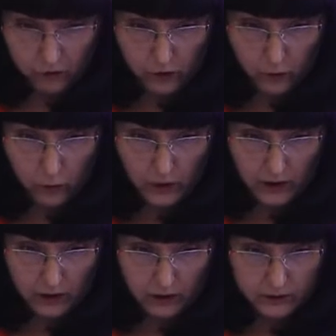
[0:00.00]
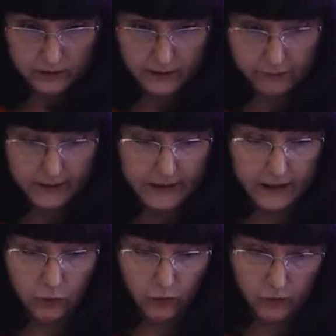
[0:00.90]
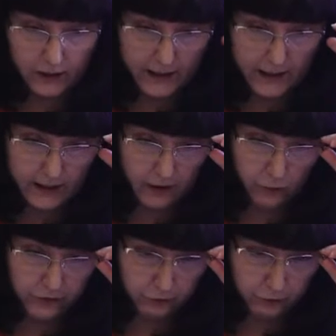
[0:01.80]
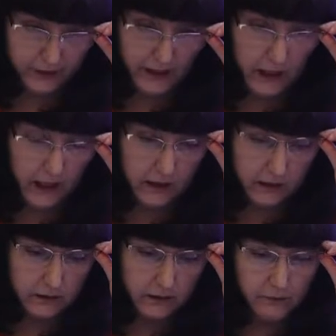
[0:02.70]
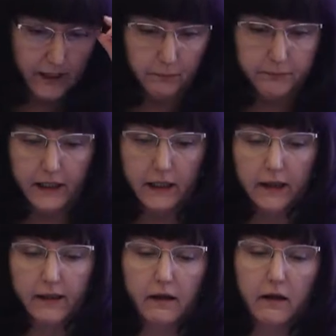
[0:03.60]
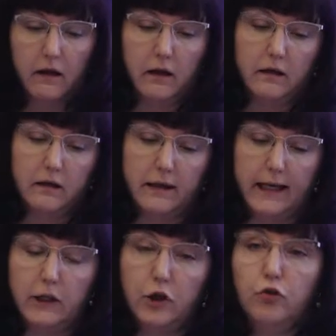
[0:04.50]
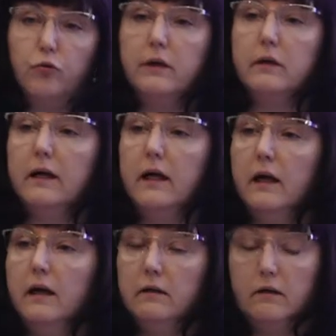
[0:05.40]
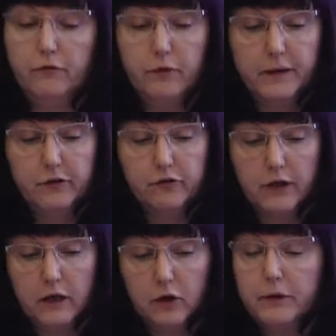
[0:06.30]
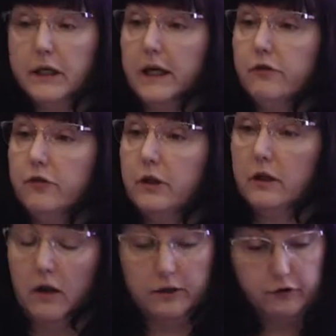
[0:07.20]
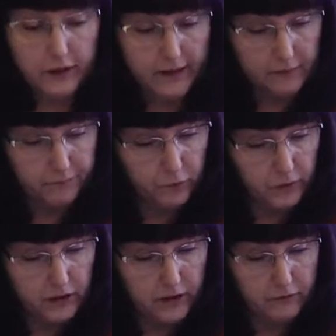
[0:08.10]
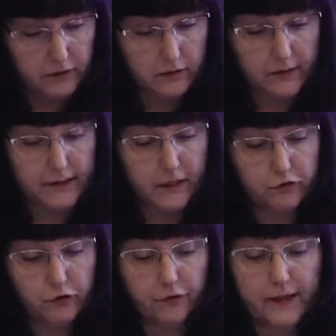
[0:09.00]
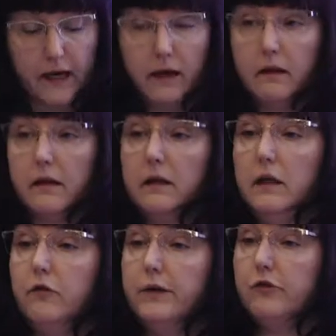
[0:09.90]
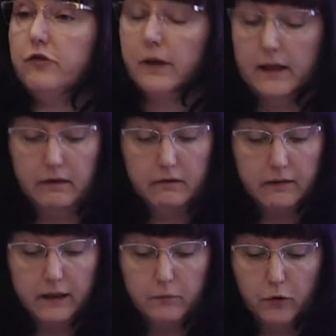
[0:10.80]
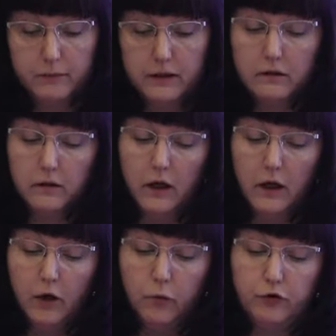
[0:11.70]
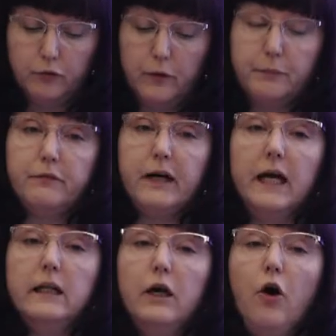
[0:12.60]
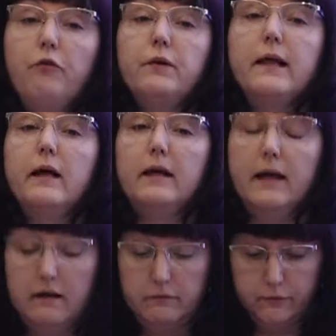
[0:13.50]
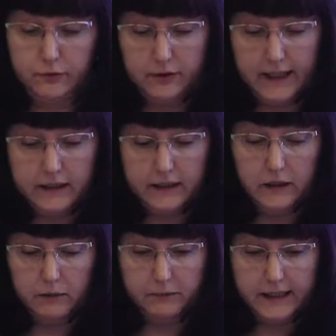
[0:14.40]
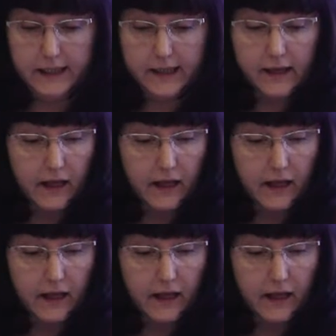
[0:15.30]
So uh, definitely one area which we are developing is uh, uh, related to information and communication technologies. We have the construction of science and innovation center at the moment, which will provide the office area for IT companies.